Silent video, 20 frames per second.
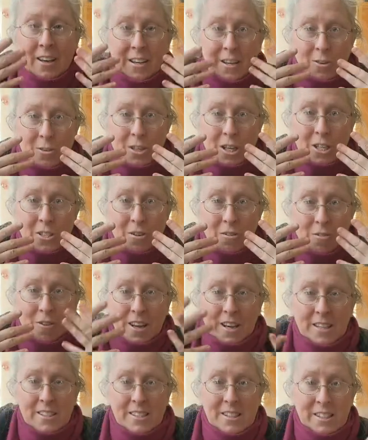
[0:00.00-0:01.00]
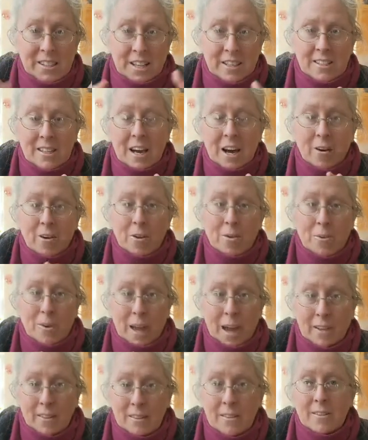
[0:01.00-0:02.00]
and you touch your face, and that's how you
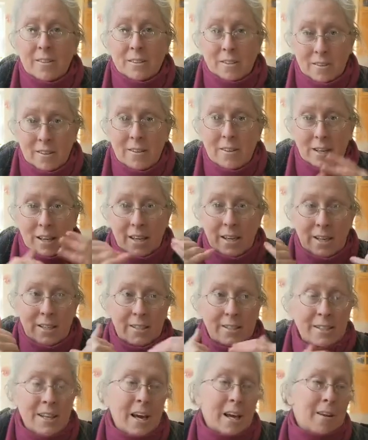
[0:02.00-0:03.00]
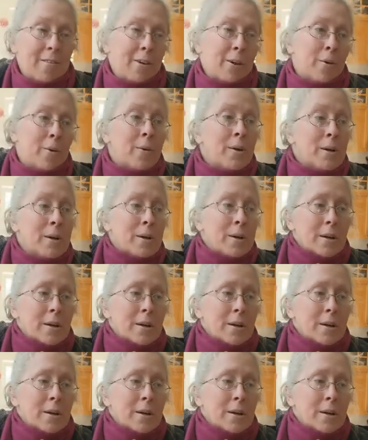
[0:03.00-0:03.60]
get it inside of you.